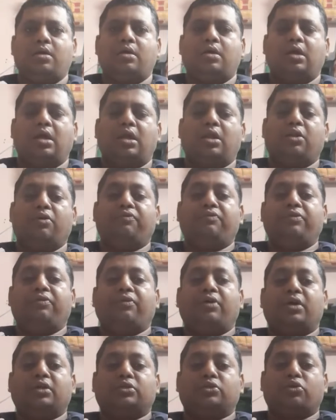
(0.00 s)
Hello
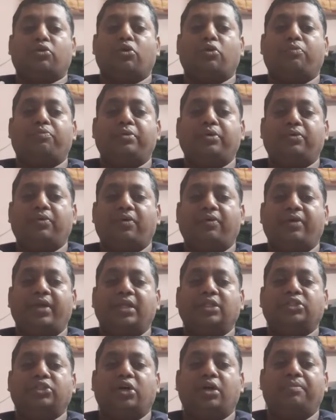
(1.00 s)
viewers, hope you
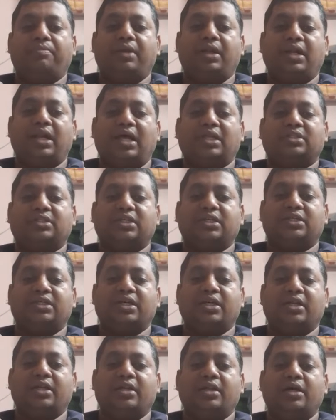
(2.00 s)
have enjoyed my last
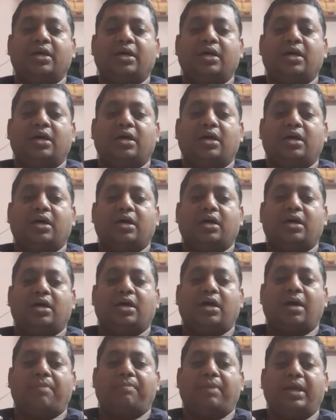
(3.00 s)
session.
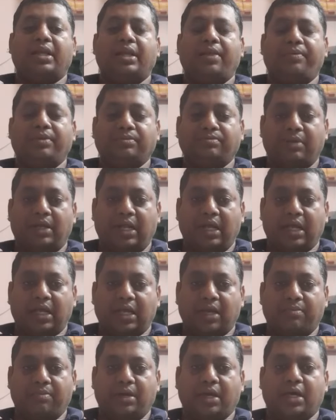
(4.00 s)
My name is Malay
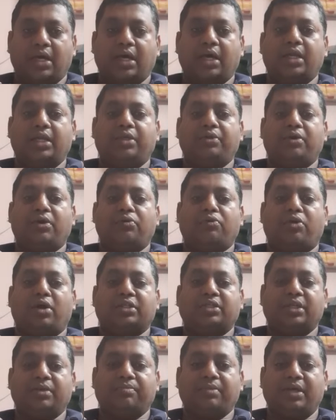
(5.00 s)
Karmakar. You are
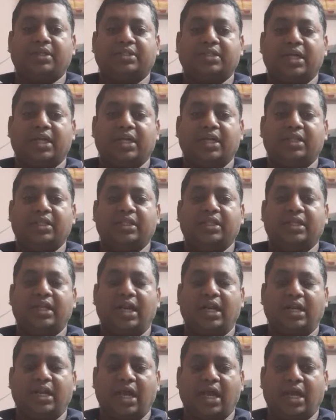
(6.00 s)
watching my channel, The
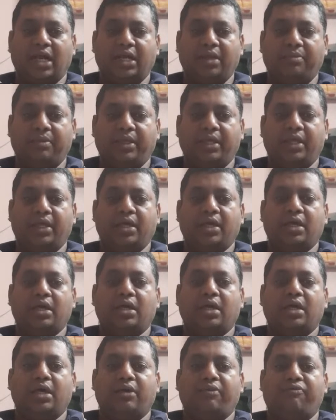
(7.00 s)
Delta Academy.
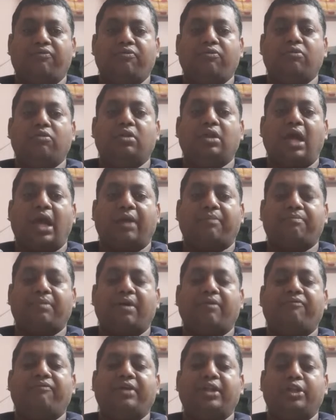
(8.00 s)
If you like
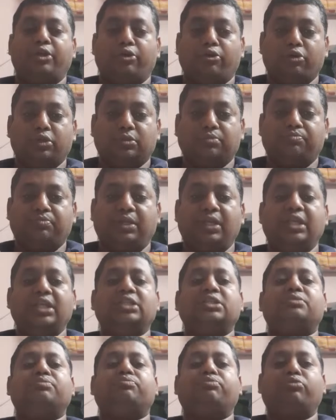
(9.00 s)
my videos,
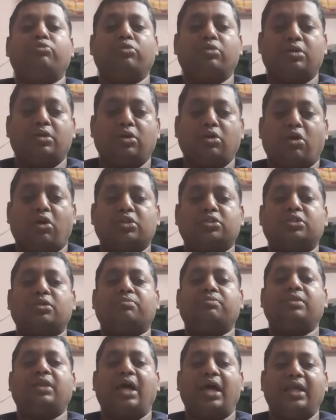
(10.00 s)
please put lots
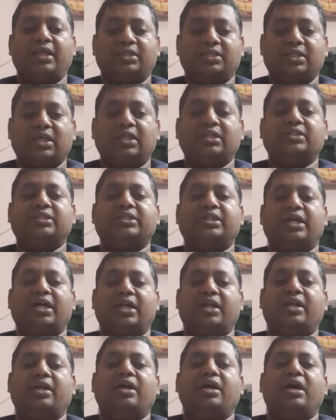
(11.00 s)
of likes and
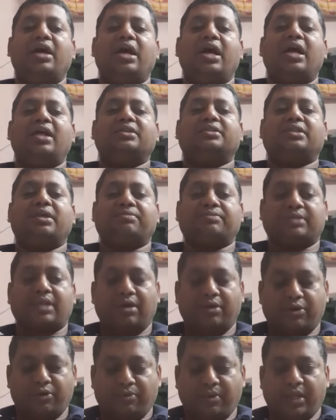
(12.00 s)
share and
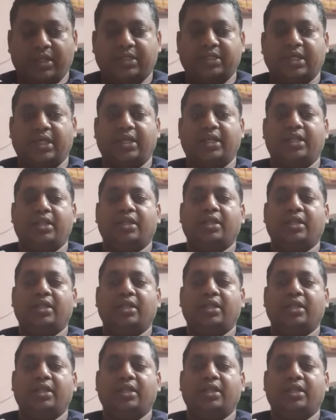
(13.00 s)
subscribe to my channel.